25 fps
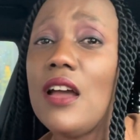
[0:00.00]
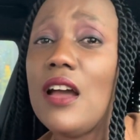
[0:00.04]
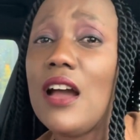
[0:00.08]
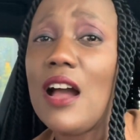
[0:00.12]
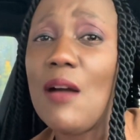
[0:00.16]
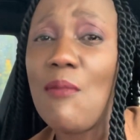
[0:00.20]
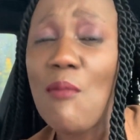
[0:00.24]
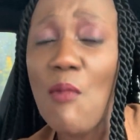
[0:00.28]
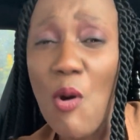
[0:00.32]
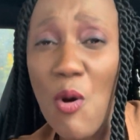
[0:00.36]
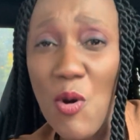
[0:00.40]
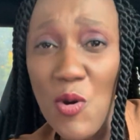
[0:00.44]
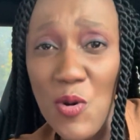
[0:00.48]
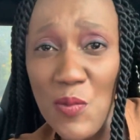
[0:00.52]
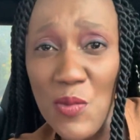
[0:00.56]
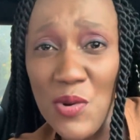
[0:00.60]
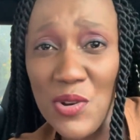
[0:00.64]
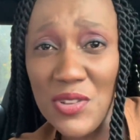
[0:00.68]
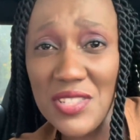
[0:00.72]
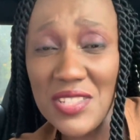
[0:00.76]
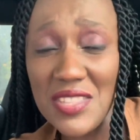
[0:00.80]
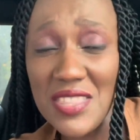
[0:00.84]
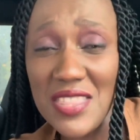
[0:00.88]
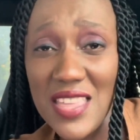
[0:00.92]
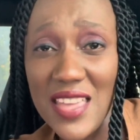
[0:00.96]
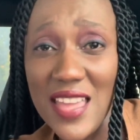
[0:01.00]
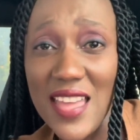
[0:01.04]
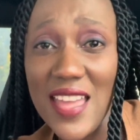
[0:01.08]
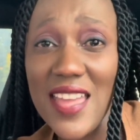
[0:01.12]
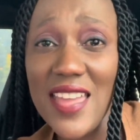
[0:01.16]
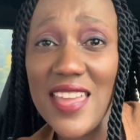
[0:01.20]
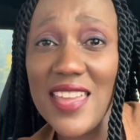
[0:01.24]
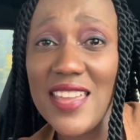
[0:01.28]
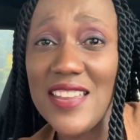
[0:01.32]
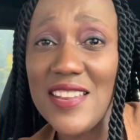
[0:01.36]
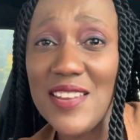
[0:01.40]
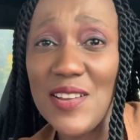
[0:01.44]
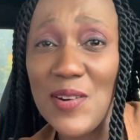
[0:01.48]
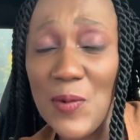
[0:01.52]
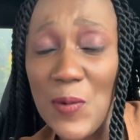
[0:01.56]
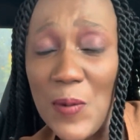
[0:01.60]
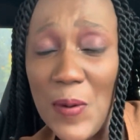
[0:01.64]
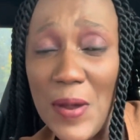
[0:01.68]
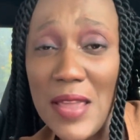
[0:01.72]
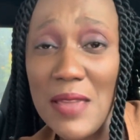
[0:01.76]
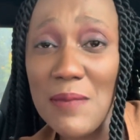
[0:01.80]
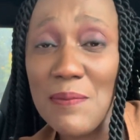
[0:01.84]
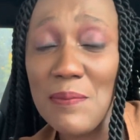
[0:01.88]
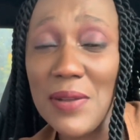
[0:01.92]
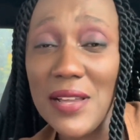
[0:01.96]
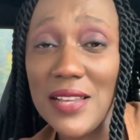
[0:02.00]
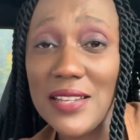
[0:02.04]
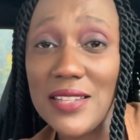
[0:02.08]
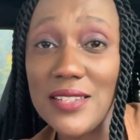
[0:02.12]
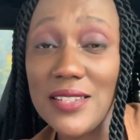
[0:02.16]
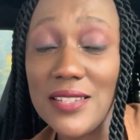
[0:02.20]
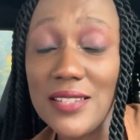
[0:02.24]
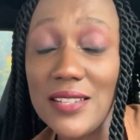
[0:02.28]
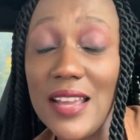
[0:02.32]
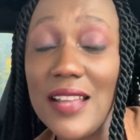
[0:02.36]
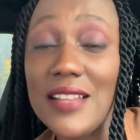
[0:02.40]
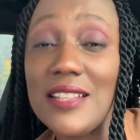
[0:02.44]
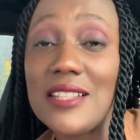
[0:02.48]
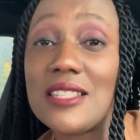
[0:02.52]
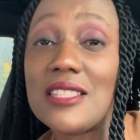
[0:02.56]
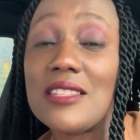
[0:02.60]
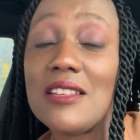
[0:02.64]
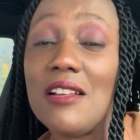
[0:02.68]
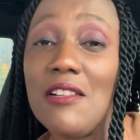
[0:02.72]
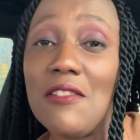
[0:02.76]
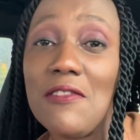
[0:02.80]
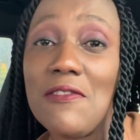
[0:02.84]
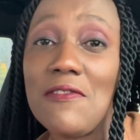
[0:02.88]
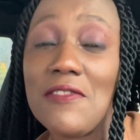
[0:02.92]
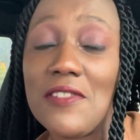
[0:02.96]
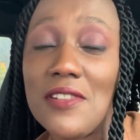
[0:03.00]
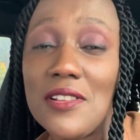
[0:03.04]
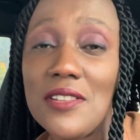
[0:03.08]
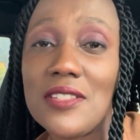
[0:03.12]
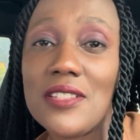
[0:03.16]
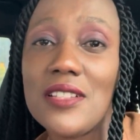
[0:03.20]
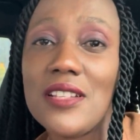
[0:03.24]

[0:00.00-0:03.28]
I'm almost there in a way, but it still feels